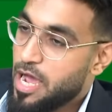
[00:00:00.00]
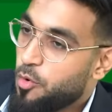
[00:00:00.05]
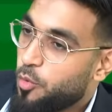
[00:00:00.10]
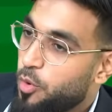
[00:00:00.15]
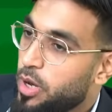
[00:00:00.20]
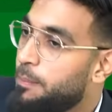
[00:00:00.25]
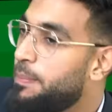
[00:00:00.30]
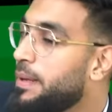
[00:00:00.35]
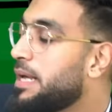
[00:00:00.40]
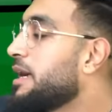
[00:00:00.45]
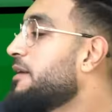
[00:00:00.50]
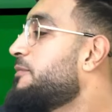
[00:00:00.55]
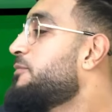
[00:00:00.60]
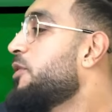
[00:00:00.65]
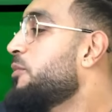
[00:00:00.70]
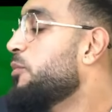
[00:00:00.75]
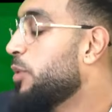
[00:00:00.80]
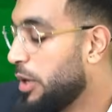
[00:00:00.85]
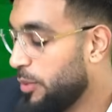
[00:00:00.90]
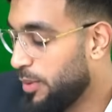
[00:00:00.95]
We'll pick up
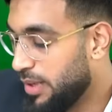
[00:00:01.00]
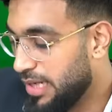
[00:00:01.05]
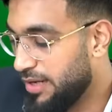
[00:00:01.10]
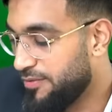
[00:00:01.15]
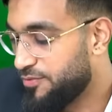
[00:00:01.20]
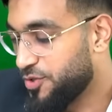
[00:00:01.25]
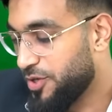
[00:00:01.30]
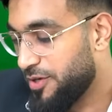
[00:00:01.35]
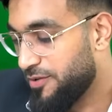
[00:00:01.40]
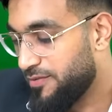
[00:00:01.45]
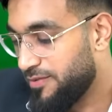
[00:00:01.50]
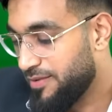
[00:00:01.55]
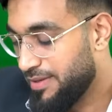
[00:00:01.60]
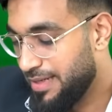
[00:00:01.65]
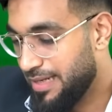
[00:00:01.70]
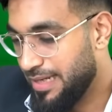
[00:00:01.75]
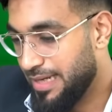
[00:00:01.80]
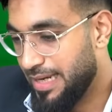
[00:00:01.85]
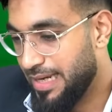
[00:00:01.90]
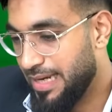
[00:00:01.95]
from where we left off.
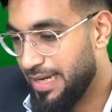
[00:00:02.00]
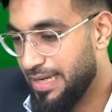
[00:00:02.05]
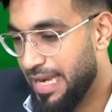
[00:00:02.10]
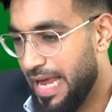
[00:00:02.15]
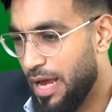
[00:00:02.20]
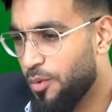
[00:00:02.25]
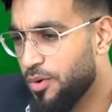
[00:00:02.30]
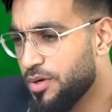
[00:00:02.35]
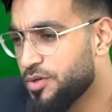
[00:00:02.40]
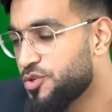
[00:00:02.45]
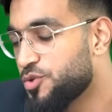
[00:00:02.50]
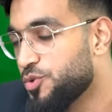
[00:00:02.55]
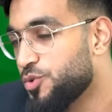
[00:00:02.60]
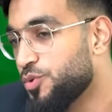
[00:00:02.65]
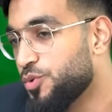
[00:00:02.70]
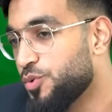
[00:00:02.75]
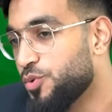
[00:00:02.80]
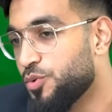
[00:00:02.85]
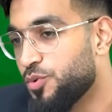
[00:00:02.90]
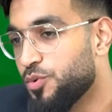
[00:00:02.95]
And I want
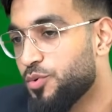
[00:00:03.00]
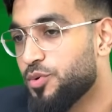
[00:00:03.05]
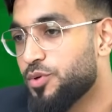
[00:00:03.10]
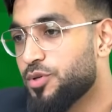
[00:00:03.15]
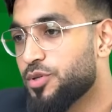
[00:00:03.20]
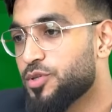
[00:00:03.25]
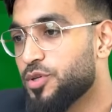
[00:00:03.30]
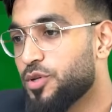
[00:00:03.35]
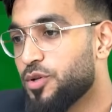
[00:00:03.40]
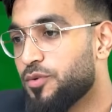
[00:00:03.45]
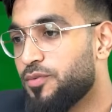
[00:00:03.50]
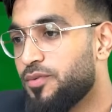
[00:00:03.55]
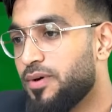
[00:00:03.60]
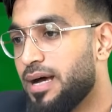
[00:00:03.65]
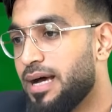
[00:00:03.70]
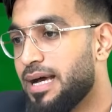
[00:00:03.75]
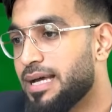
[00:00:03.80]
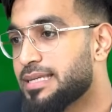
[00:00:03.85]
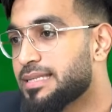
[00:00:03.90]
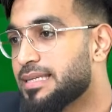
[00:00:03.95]
to sort of
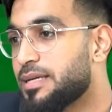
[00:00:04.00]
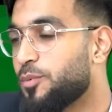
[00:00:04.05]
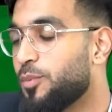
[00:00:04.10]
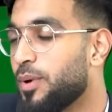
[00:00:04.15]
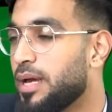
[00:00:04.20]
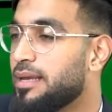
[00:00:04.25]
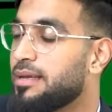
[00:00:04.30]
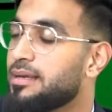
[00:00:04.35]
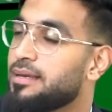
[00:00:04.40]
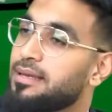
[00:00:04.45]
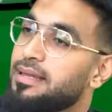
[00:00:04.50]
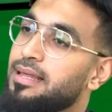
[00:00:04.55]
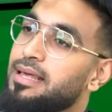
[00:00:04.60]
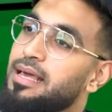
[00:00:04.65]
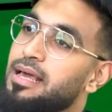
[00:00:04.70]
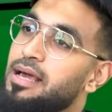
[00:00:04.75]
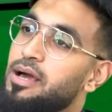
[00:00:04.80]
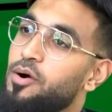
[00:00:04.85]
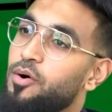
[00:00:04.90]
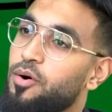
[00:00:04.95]
ask when
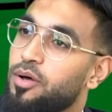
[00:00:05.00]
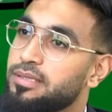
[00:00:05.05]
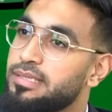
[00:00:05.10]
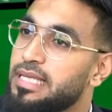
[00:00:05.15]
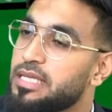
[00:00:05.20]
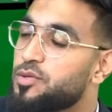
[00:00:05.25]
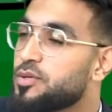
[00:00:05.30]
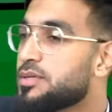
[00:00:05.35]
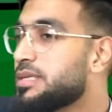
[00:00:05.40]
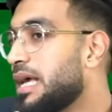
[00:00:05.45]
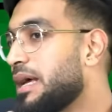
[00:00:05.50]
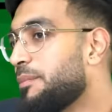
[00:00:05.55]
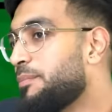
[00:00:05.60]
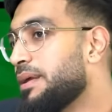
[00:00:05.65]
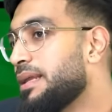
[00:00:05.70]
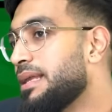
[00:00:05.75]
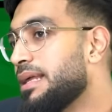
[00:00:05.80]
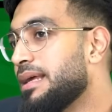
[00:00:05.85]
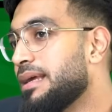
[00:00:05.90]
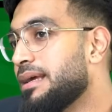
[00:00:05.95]
all this was
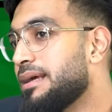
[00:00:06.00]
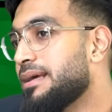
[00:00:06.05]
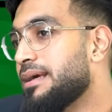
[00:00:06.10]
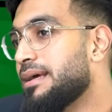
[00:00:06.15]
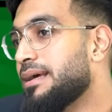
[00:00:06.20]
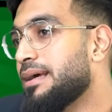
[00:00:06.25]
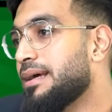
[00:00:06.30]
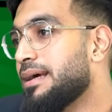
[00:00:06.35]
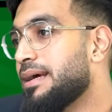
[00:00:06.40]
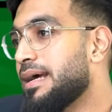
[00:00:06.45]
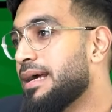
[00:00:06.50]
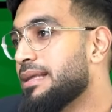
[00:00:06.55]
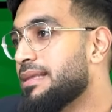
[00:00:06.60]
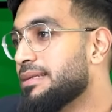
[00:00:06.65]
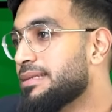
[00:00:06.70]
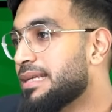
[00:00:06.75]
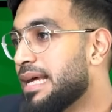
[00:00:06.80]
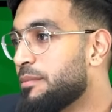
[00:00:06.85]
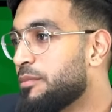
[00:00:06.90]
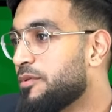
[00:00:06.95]
happening at the
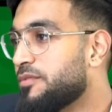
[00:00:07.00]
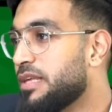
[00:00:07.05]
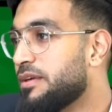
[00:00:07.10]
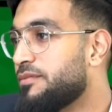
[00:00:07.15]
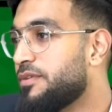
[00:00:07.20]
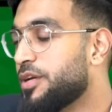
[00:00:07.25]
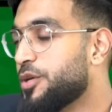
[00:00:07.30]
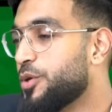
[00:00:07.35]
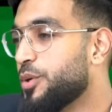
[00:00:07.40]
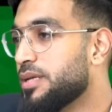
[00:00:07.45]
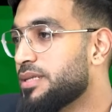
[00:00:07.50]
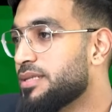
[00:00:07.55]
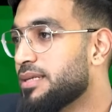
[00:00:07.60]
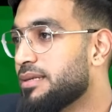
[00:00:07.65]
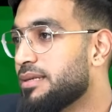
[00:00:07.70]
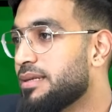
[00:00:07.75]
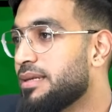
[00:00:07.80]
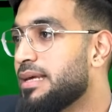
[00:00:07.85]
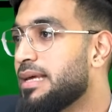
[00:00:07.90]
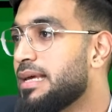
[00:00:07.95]
time of the
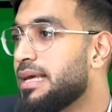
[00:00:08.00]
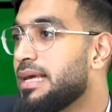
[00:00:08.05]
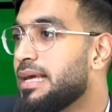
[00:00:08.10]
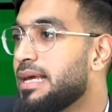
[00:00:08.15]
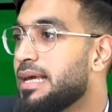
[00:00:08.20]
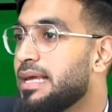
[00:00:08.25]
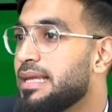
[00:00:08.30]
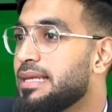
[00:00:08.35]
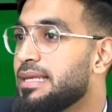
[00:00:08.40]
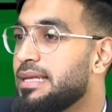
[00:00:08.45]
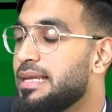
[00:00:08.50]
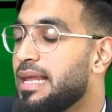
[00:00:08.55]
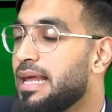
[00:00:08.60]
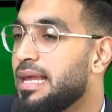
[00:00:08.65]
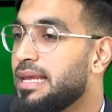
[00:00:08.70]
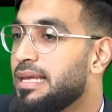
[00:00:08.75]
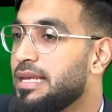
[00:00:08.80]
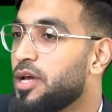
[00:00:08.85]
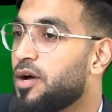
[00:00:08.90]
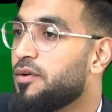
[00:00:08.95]
evacuation. Did
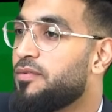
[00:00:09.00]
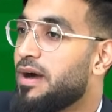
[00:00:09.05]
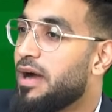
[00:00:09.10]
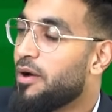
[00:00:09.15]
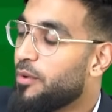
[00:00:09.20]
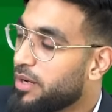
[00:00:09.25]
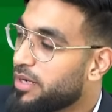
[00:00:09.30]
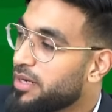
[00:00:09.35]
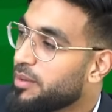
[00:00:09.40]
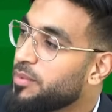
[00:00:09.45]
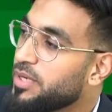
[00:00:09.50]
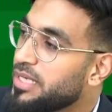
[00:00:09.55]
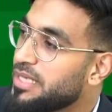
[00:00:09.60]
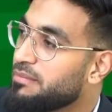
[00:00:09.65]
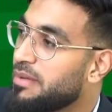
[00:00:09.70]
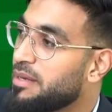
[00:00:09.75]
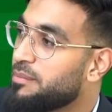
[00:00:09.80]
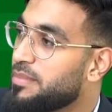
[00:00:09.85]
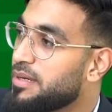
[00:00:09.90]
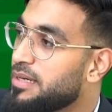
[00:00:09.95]
any of our community
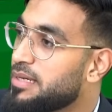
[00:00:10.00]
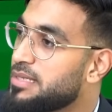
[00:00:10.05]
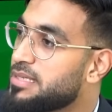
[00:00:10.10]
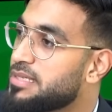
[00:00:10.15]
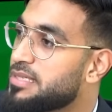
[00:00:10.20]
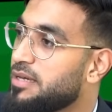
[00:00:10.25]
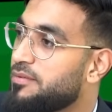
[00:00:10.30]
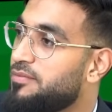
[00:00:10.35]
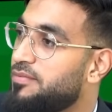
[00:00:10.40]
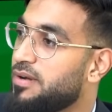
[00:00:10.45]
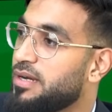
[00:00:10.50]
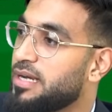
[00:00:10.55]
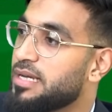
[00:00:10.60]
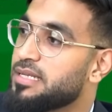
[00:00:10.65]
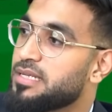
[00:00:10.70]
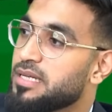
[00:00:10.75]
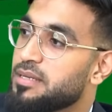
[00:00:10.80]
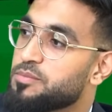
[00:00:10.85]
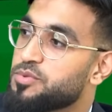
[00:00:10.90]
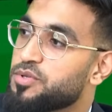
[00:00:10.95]
members suffer
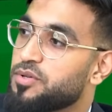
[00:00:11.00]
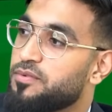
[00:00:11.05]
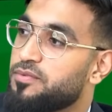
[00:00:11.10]
in terms